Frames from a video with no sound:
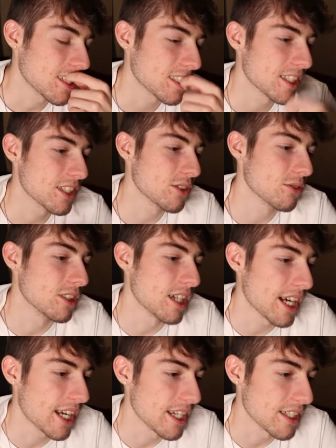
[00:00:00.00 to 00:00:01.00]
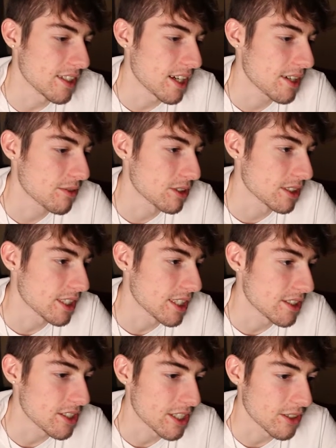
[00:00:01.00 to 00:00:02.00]
Now you know what? I really
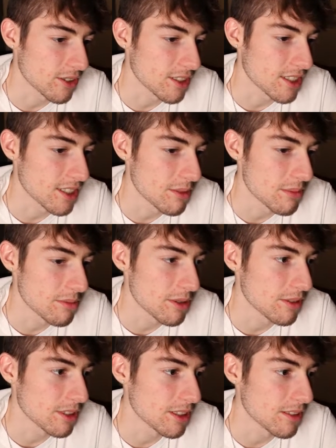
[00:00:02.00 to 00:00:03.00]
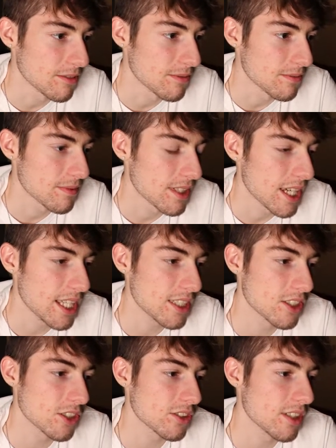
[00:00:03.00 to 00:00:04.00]
hate Shangri-La. I'm gonna be real.
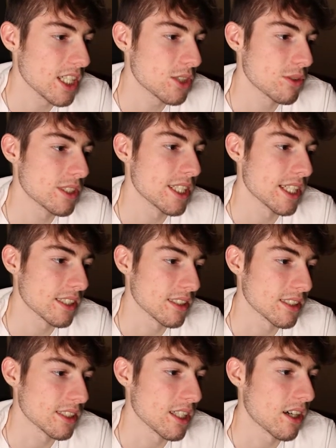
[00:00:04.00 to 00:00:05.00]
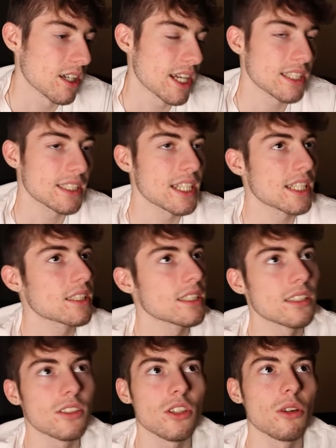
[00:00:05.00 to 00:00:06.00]
It's ridiculously hard.
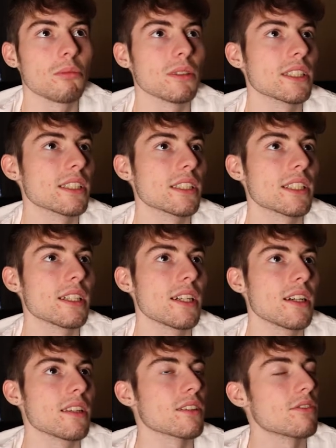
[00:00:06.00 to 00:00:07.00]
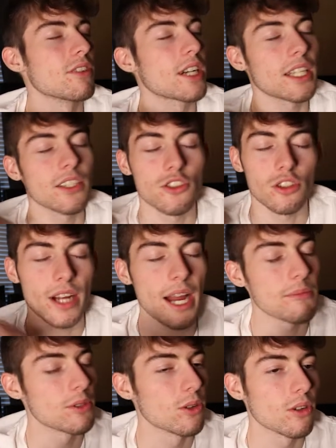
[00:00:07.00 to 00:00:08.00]
Aesthetically, it's so pleasing. The fucking
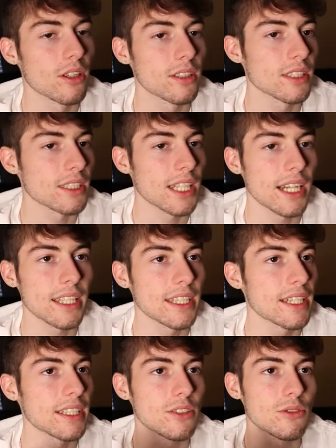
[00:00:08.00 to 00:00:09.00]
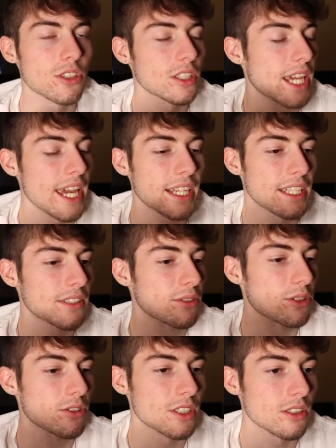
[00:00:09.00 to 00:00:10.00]
trap door on the side that you just can't get
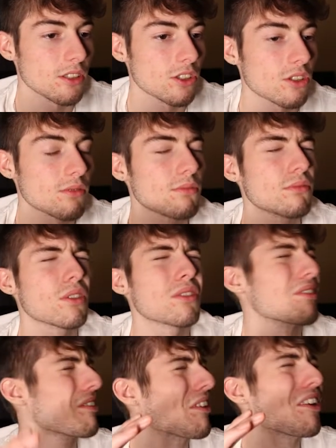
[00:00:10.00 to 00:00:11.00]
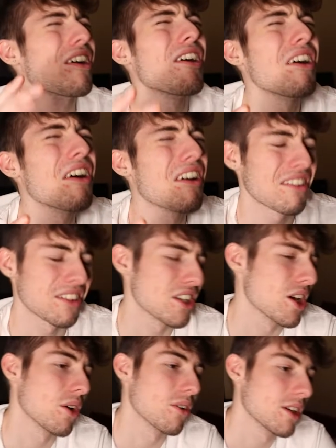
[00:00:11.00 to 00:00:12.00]
through is just, oh
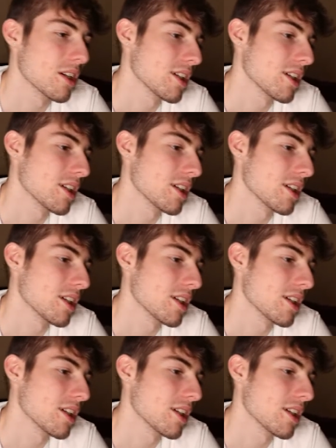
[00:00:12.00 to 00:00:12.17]
no.